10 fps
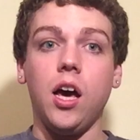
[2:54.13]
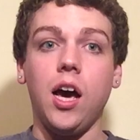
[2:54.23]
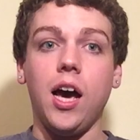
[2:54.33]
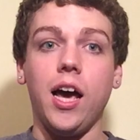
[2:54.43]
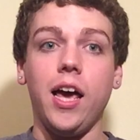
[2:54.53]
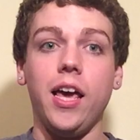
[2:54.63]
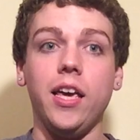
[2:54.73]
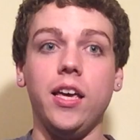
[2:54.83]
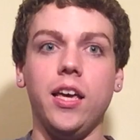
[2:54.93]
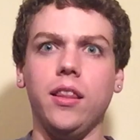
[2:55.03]

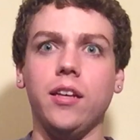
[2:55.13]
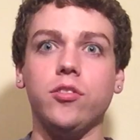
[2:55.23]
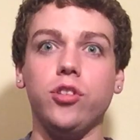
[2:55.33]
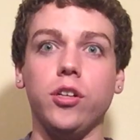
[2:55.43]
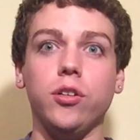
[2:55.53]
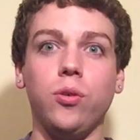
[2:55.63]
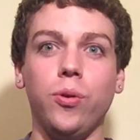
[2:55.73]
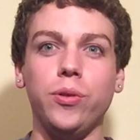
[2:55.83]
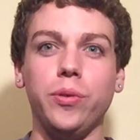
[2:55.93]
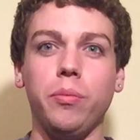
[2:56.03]
it struck a
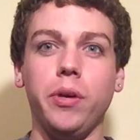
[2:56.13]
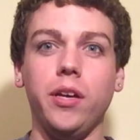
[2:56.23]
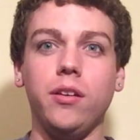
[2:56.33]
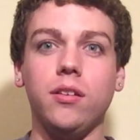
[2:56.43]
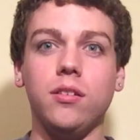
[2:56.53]
chord with me,